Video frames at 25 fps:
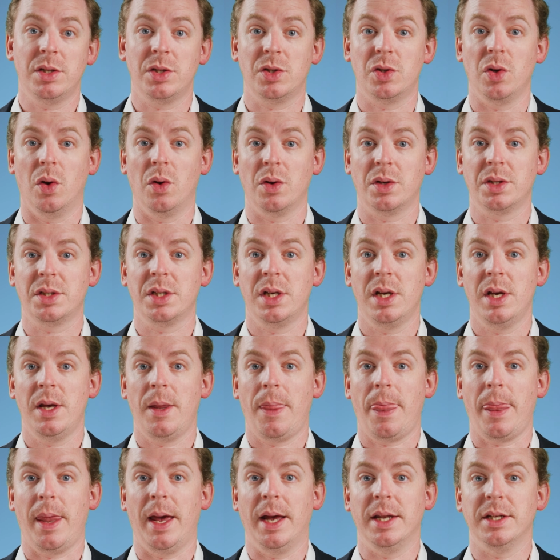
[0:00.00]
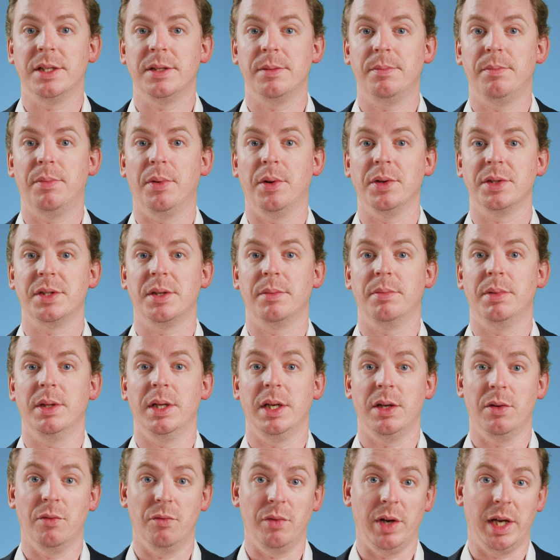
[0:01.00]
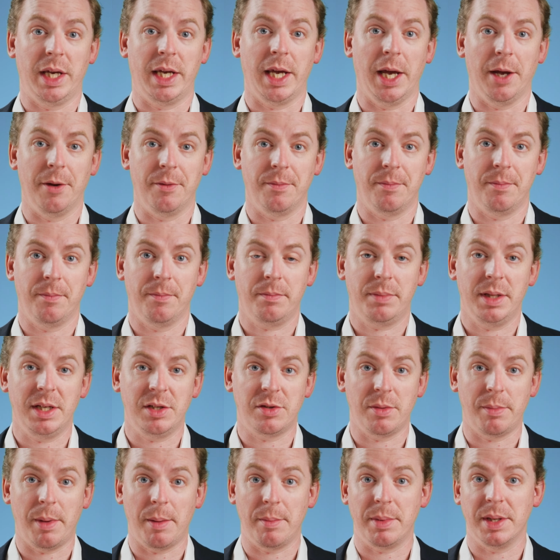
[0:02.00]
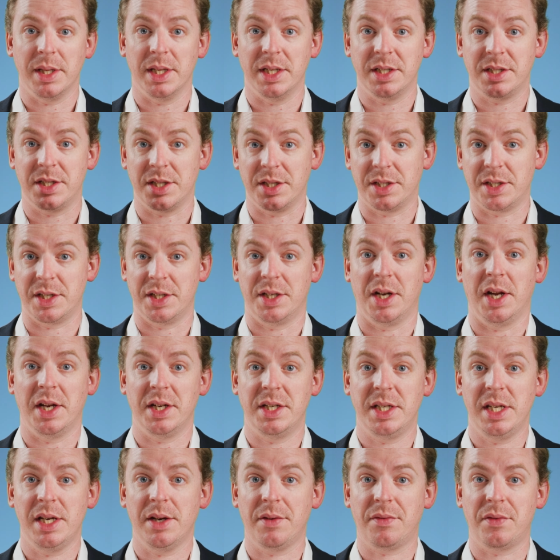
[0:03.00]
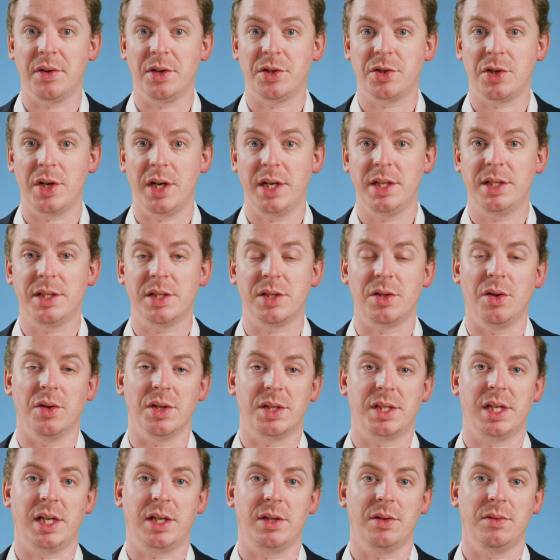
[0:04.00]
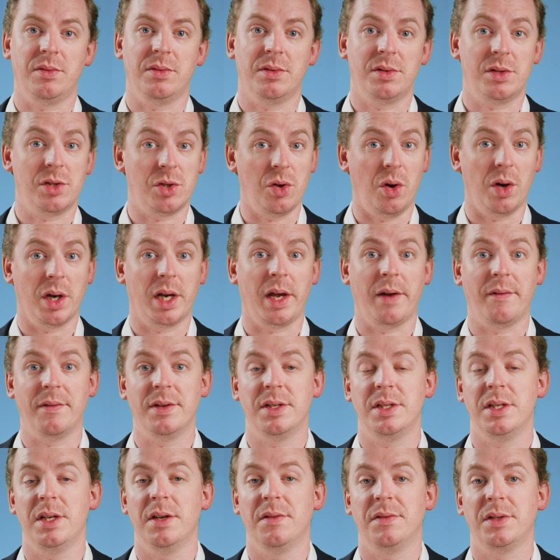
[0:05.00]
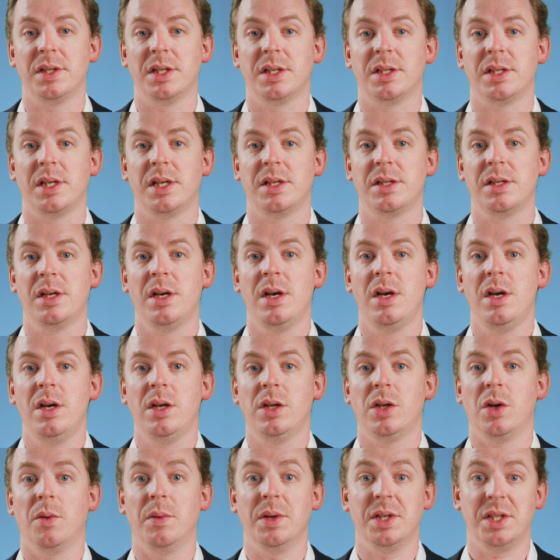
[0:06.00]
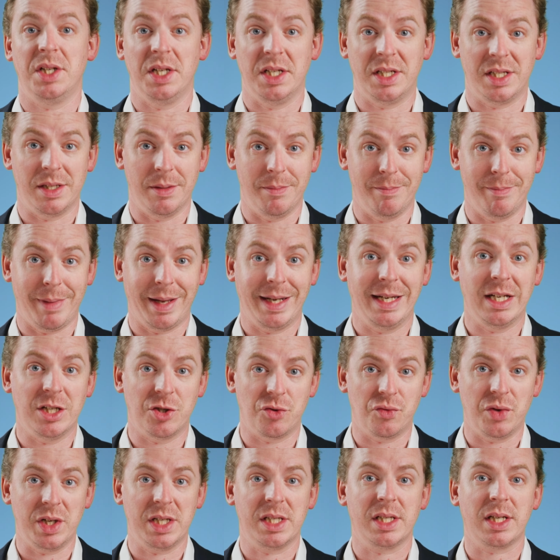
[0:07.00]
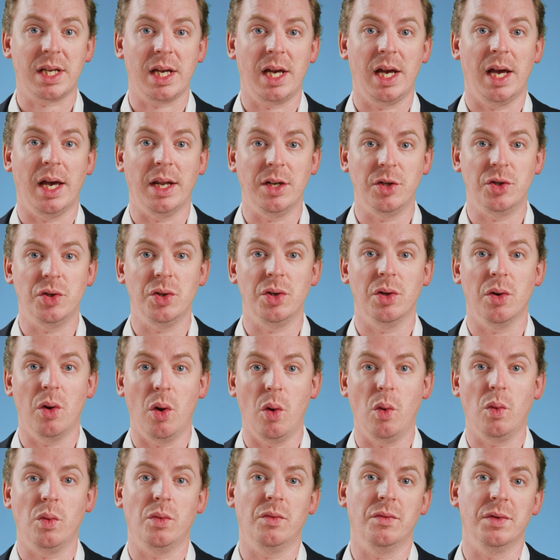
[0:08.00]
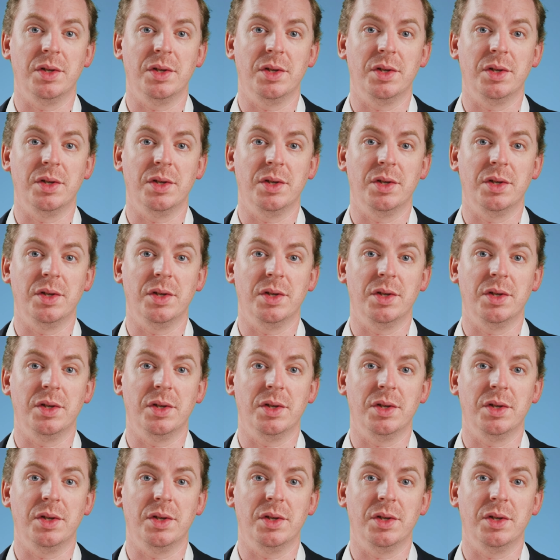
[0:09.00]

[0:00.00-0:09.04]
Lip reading: stocks and possibly rig count. Please remember that it's just an idea for a trade, it's not a signal, it's not a guarantee of success. You always need to manage risk and do your own